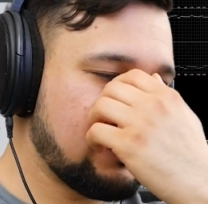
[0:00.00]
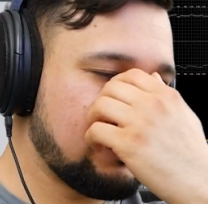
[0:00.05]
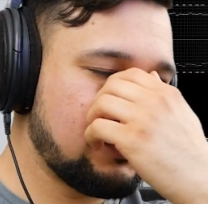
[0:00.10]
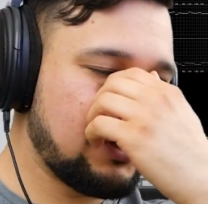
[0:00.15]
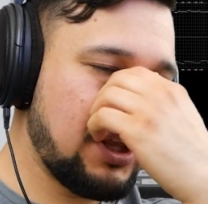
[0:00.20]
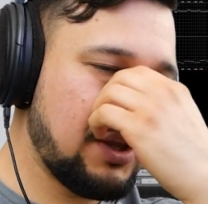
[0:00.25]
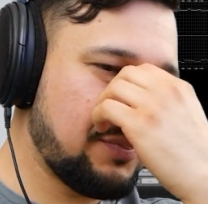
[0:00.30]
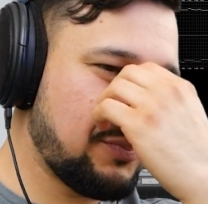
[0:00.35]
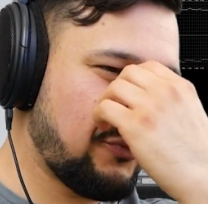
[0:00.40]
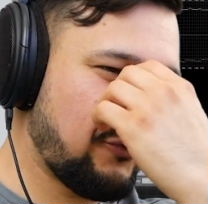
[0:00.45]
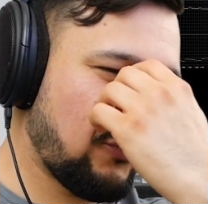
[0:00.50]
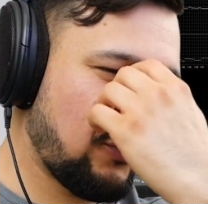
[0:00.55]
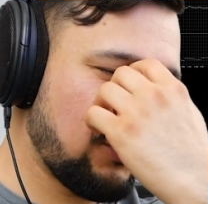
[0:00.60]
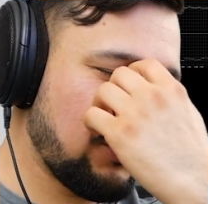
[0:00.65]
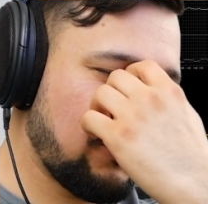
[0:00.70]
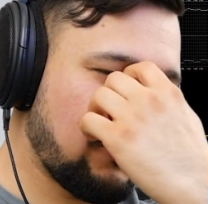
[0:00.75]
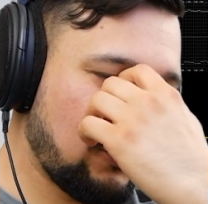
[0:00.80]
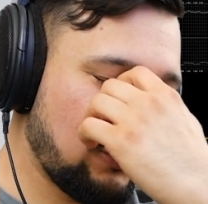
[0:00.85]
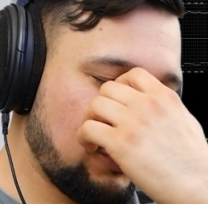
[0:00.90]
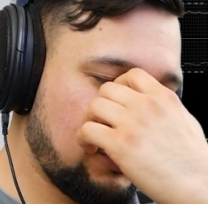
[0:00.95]
deep
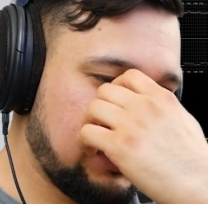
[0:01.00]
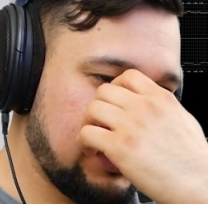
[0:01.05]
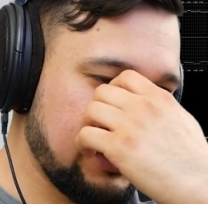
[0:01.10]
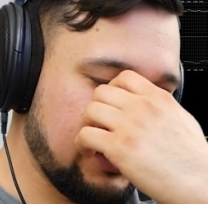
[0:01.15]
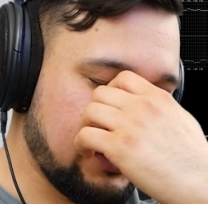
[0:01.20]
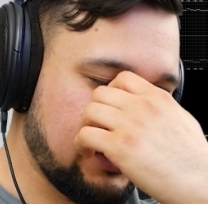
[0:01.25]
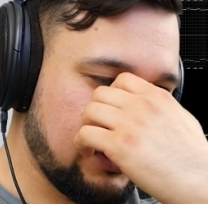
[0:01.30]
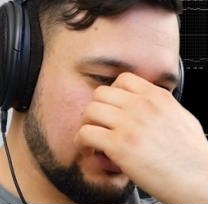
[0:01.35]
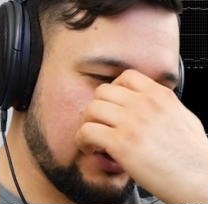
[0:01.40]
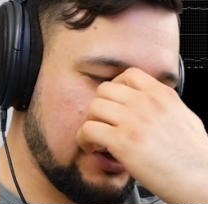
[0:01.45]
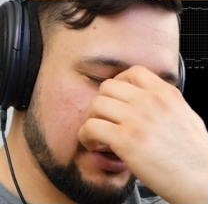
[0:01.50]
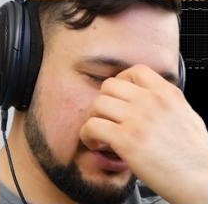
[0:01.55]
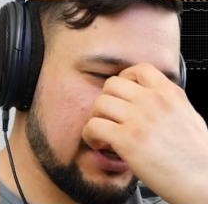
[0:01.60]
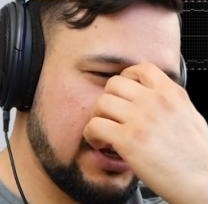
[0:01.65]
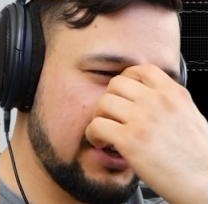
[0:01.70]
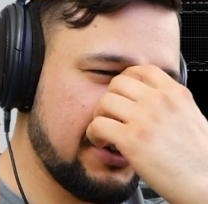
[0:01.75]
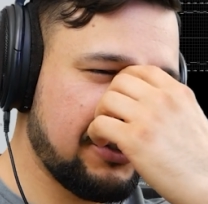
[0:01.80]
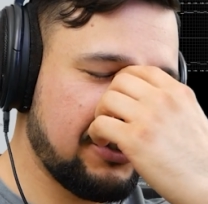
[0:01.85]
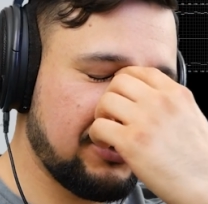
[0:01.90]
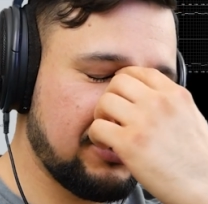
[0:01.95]
4-on-the-4 click
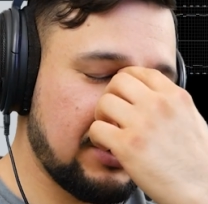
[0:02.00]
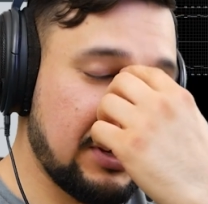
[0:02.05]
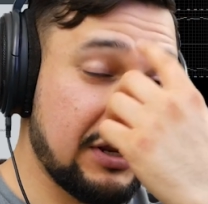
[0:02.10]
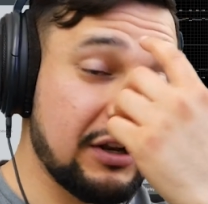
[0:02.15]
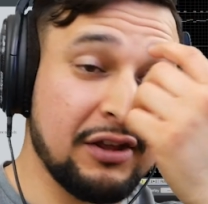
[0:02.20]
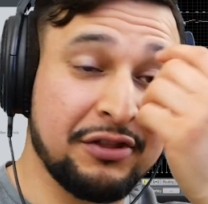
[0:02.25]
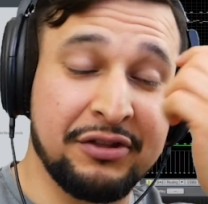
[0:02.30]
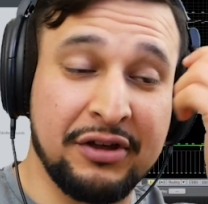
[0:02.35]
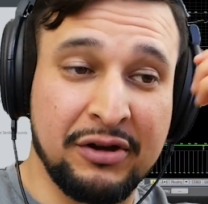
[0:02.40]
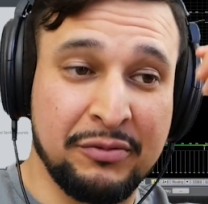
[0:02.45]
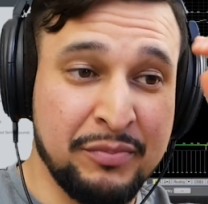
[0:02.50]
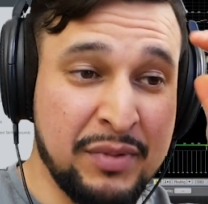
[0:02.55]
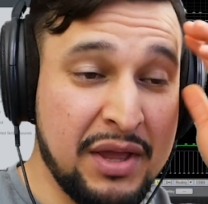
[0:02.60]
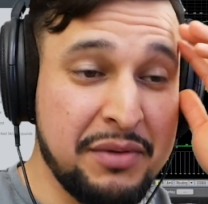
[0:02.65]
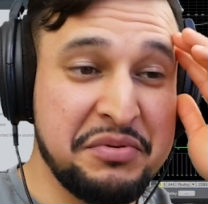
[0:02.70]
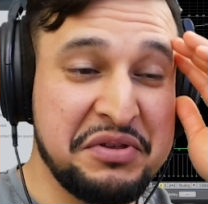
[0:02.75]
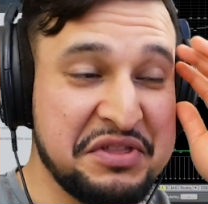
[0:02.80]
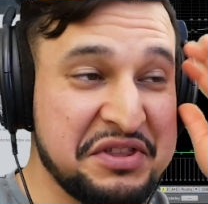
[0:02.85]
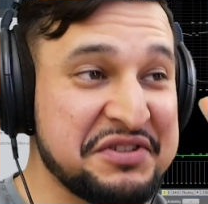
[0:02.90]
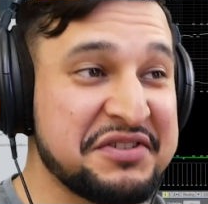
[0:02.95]
kicks, and I thought
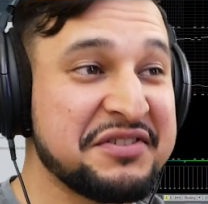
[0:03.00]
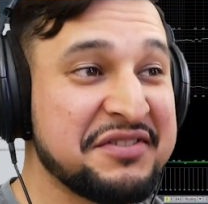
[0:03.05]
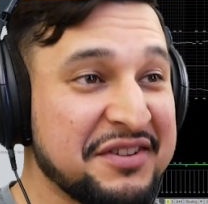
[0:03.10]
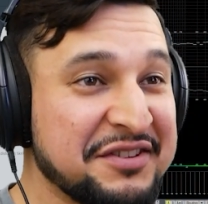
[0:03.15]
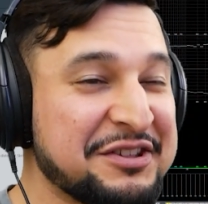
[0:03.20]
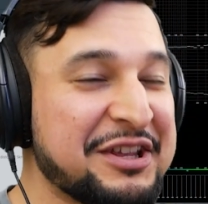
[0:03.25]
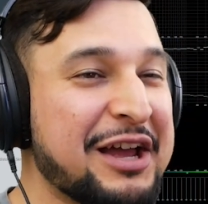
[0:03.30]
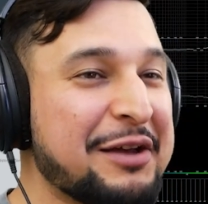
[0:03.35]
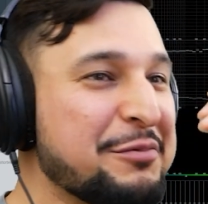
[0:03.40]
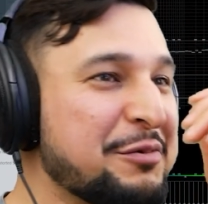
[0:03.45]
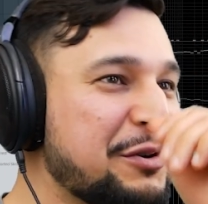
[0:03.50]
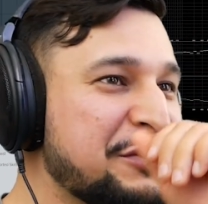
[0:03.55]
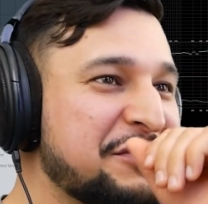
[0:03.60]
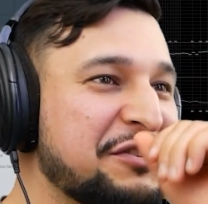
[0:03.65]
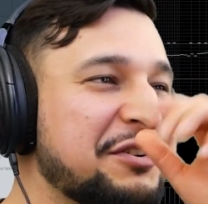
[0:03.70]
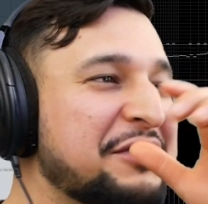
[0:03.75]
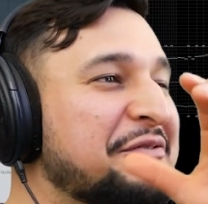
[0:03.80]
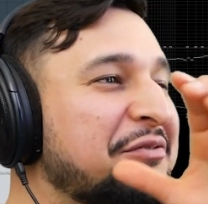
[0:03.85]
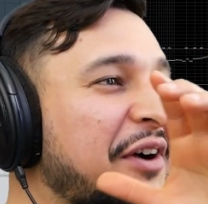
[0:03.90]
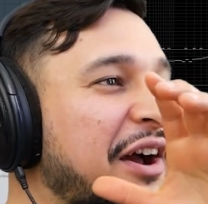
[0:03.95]
maybe this is the time where he's
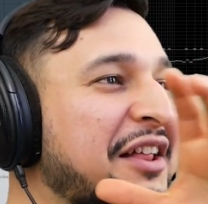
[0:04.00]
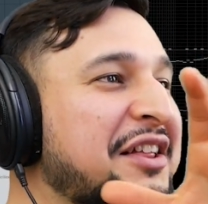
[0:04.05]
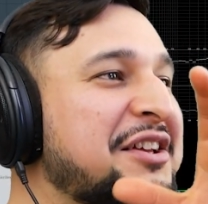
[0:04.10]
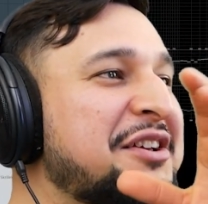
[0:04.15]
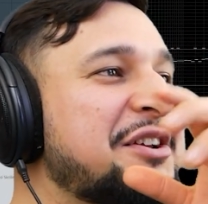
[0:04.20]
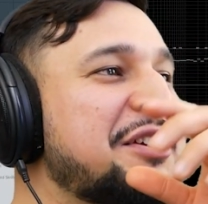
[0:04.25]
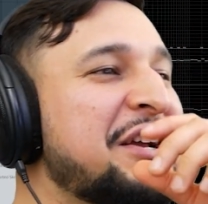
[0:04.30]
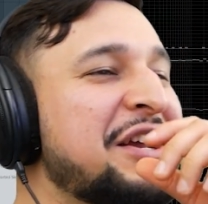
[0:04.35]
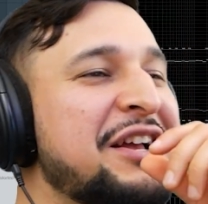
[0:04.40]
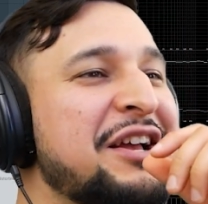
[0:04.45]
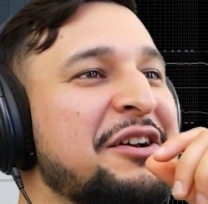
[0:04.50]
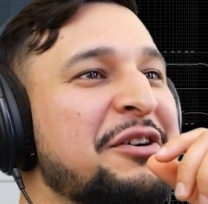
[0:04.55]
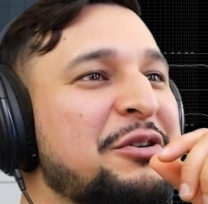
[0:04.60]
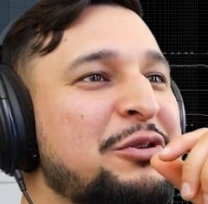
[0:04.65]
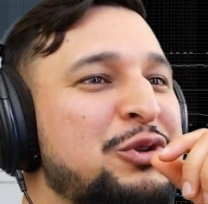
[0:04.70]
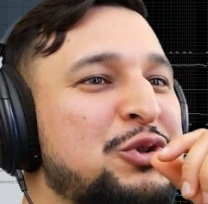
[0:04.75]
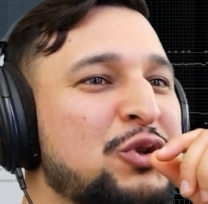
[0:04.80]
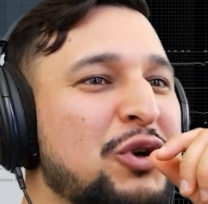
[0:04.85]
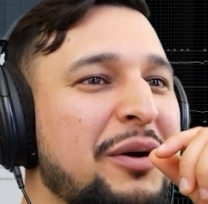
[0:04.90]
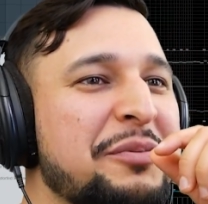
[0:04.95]
going to finally
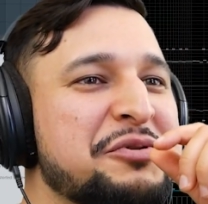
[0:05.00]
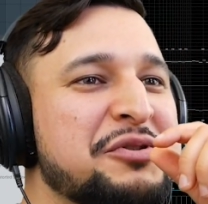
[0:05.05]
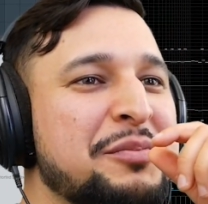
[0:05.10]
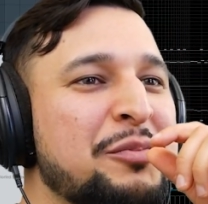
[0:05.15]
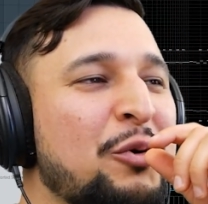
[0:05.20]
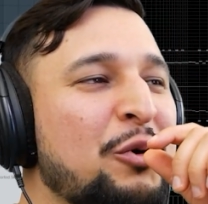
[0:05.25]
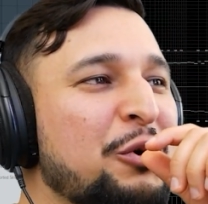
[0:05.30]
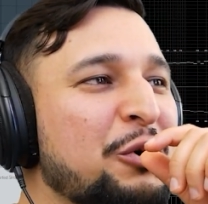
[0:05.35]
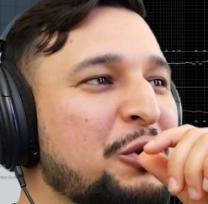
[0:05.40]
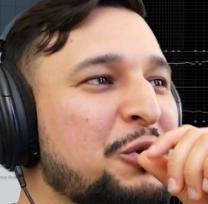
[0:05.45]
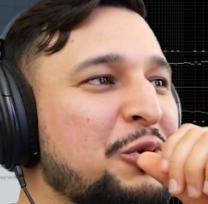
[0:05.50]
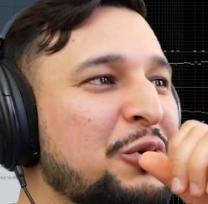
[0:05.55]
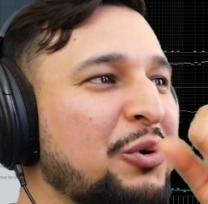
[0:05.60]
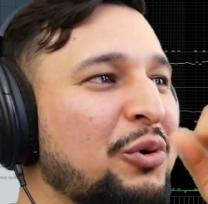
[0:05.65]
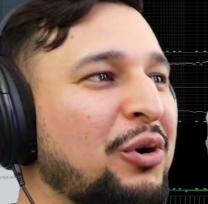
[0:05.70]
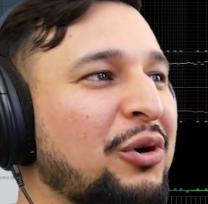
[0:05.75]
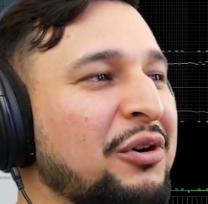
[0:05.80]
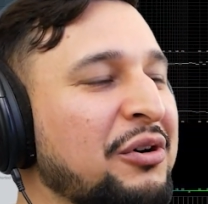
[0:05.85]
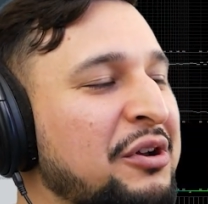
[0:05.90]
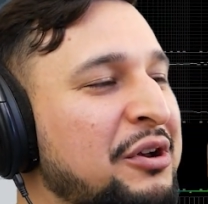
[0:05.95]
drop some
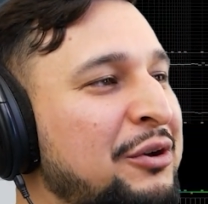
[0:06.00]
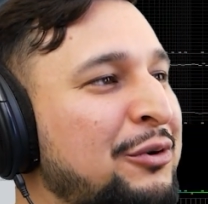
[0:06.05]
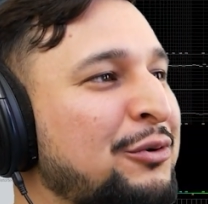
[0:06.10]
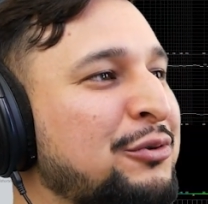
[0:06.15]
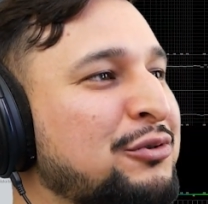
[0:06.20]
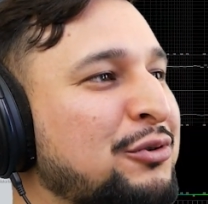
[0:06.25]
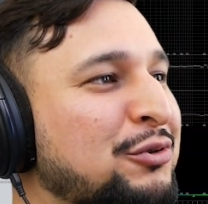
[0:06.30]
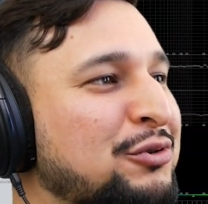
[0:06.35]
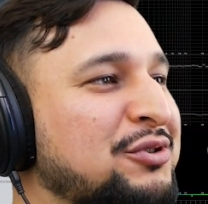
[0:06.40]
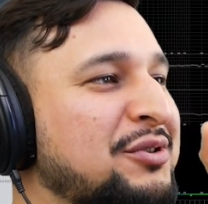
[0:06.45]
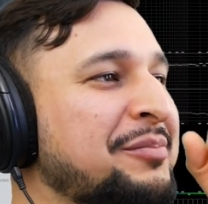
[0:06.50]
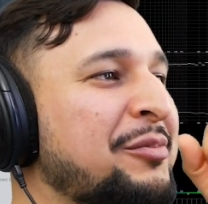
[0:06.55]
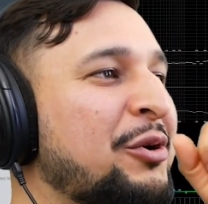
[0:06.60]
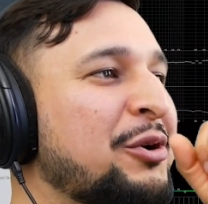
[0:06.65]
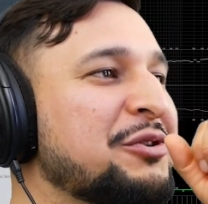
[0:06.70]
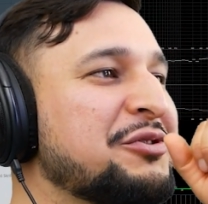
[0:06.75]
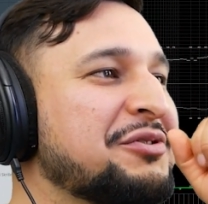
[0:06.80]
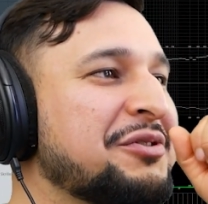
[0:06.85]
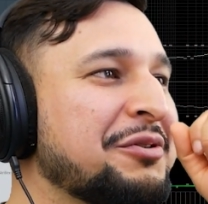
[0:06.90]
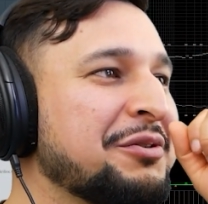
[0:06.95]
hardcore or some
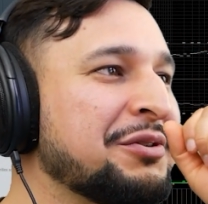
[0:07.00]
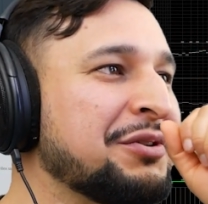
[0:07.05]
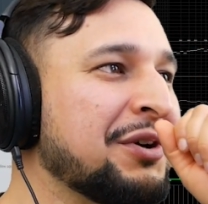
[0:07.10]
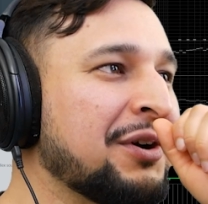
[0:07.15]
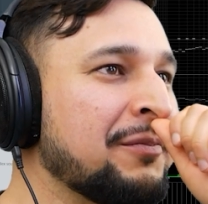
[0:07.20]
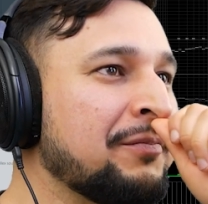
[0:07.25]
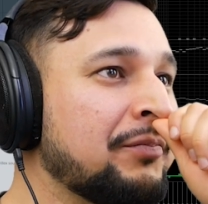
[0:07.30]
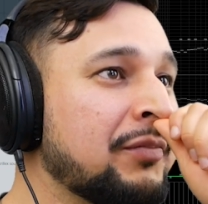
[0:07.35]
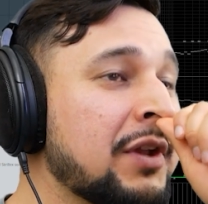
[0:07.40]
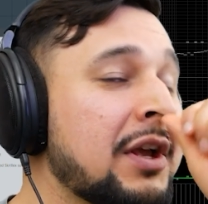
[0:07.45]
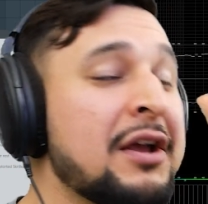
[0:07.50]
hardstyle in there.